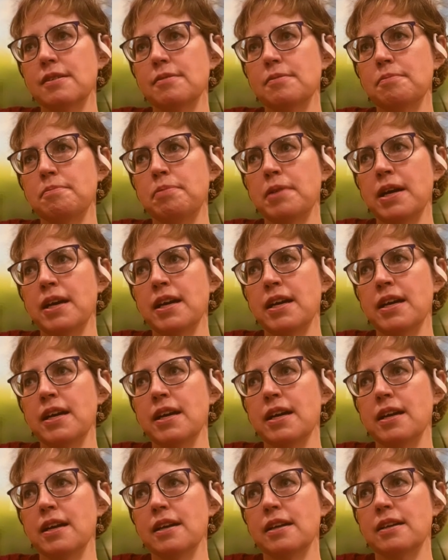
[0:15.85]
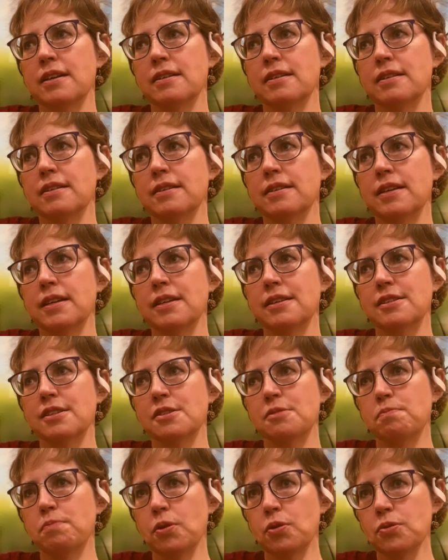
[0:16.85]
by
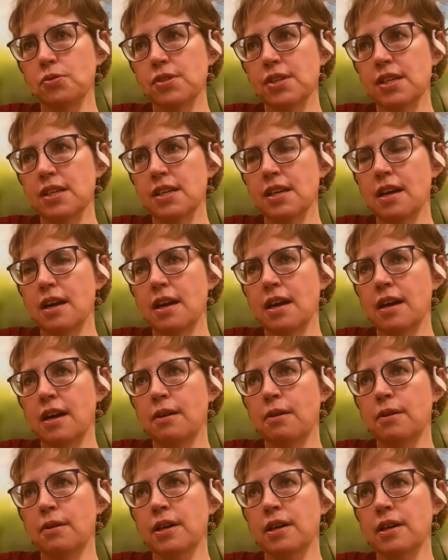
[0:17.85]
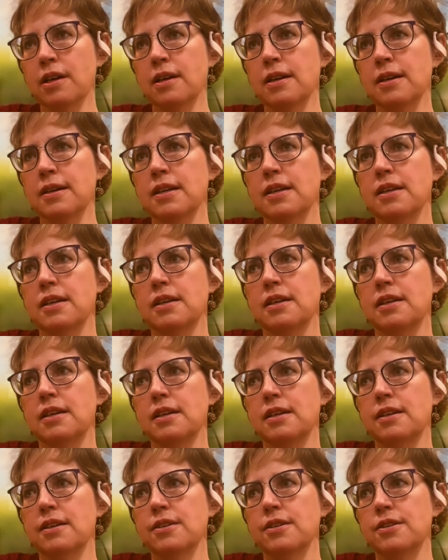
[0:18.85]
exposing our
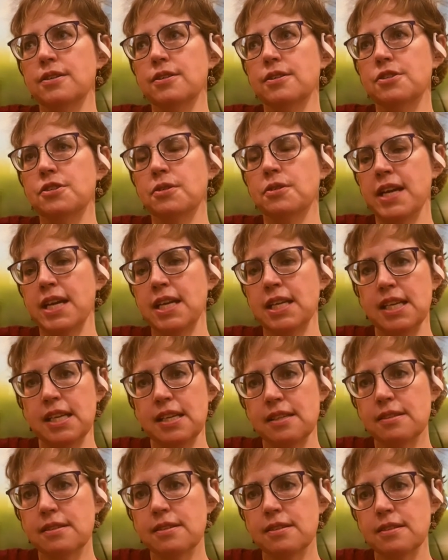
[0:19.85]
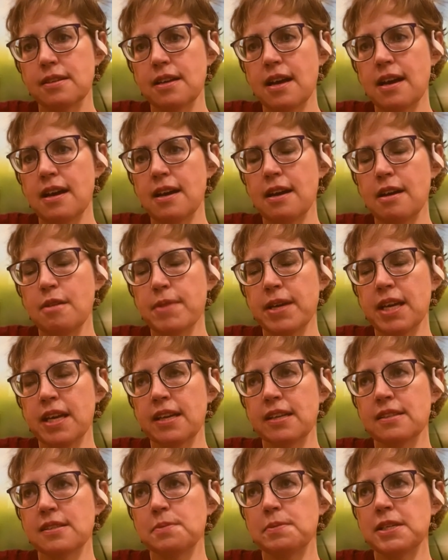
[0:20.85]
trainees, and I
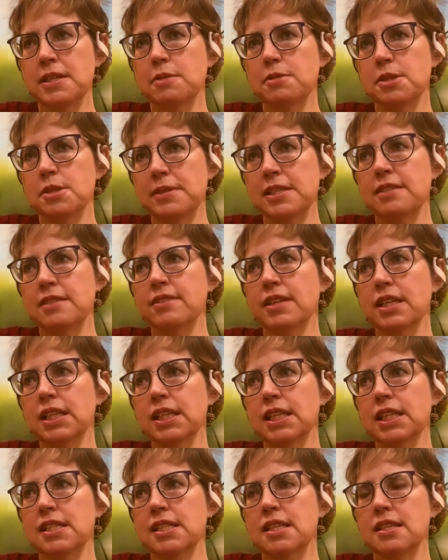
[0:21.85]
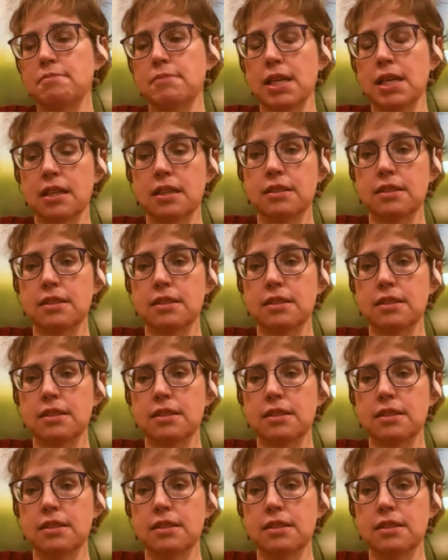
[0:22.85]
can speak specifically to the medical